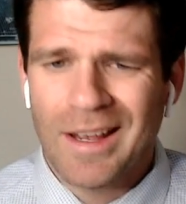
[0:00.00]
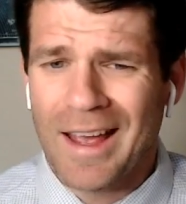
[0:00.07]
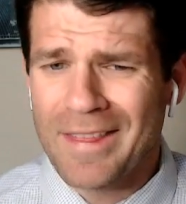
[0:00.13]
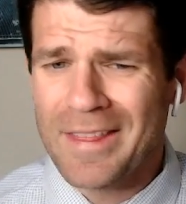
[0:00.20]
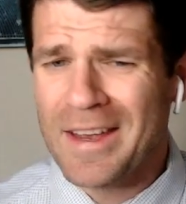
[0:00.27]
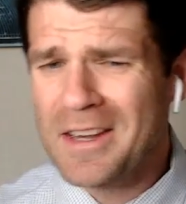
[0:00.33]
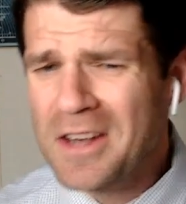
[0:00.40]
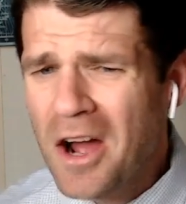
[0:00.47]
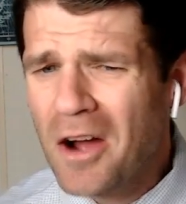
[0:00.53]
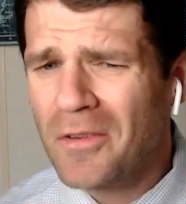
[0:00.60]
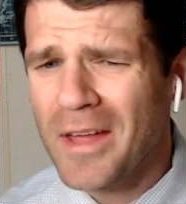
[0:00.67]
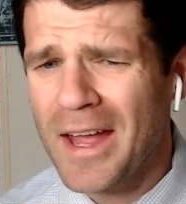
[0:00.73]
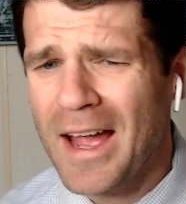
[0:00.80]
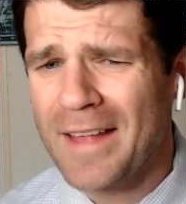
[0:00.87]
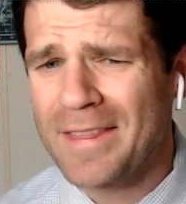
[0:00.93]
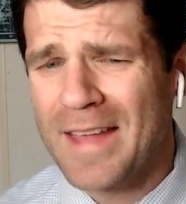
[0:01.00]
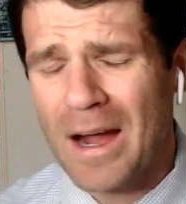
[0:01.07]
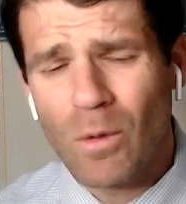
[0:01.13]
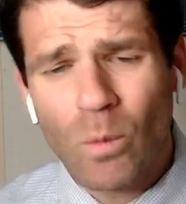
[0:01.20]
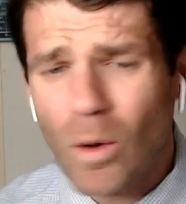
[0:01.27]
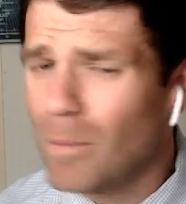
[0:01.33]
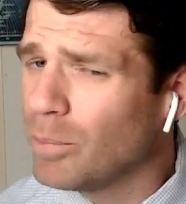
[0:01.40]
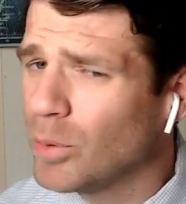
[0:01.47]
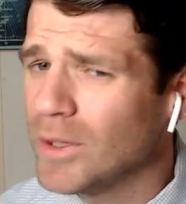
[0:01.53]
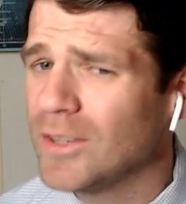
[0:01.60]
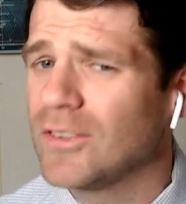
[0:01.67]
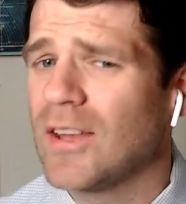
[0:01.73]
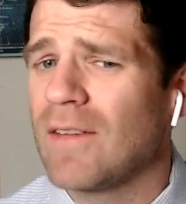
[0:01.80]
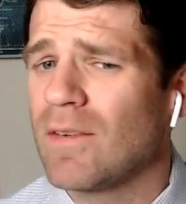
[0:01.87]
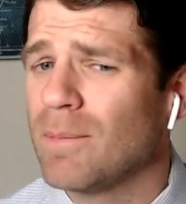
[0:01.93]
And they know they had that
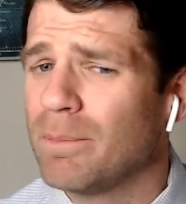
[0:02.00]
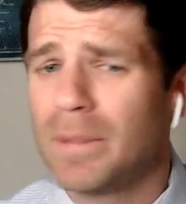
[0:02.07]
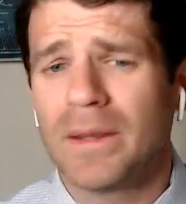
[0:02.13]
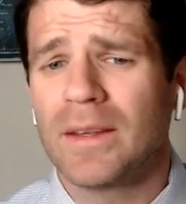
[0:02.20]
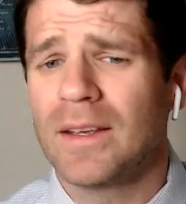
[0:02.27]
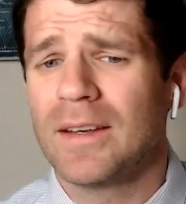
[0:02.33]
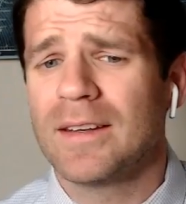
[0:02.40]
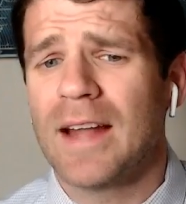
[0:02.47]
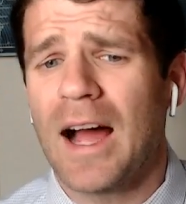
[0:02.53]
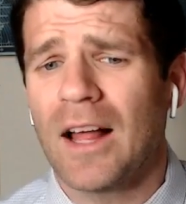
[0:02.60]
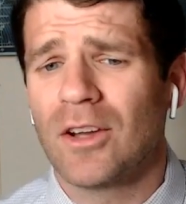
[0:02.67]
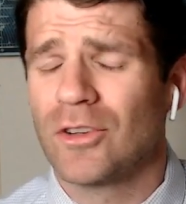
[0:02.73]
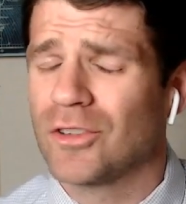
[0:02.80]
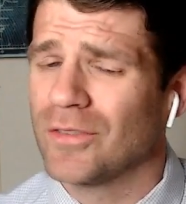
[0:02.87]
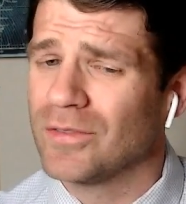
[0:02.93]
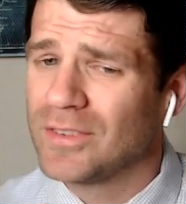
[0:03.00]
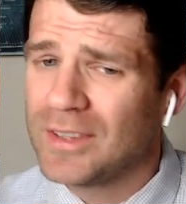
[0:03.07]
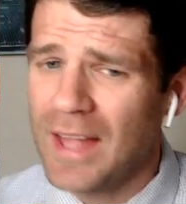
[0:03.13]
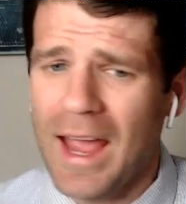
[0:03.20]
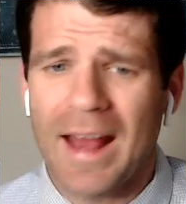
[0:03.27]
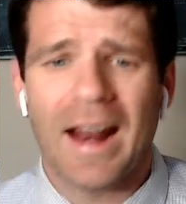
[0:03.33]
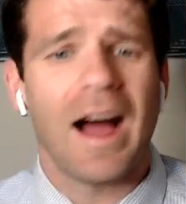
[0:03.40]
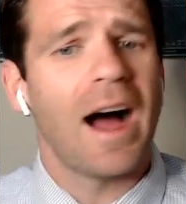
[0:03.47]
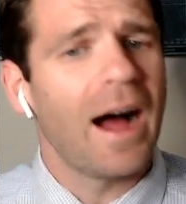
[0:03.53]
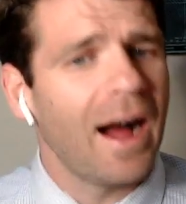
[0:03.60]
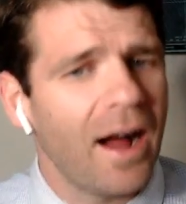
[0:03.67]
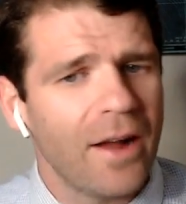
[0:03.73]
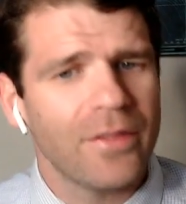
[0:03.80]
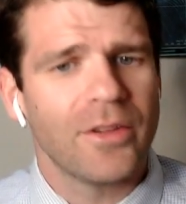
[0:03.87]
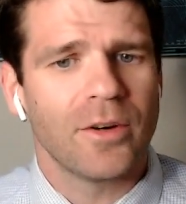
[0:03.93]
$1.7 billion of debt
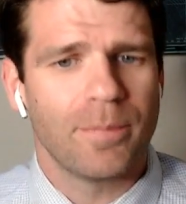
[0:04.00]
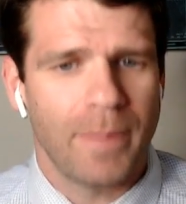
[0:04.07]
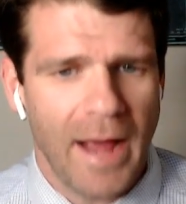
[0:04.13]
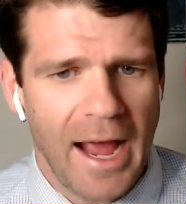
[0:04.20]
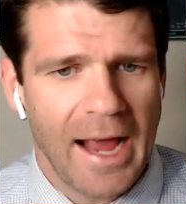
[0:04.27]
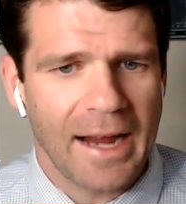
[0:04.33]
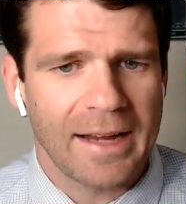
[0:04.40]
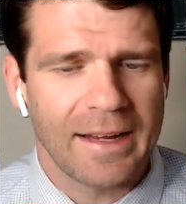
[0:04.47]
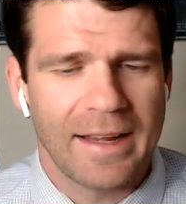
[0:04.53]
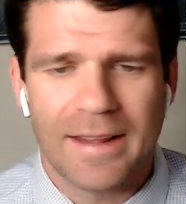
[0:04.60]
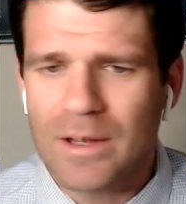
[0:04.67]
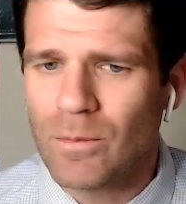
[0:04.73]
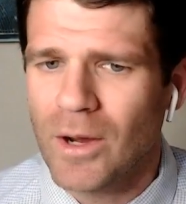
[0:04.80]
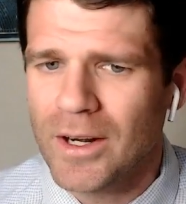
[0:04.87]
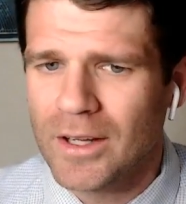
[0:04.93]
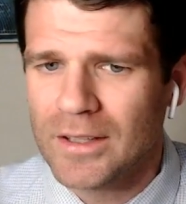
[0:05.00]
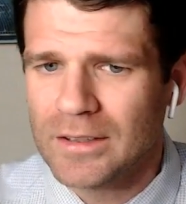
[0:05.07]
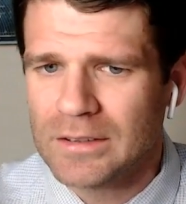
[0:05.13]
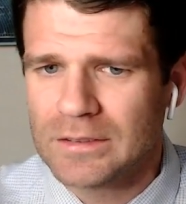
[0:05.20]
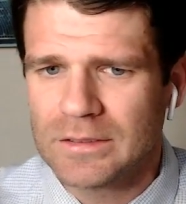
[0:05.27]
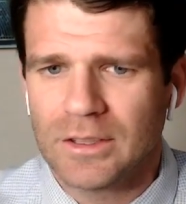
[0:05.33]
on their back. And they want to,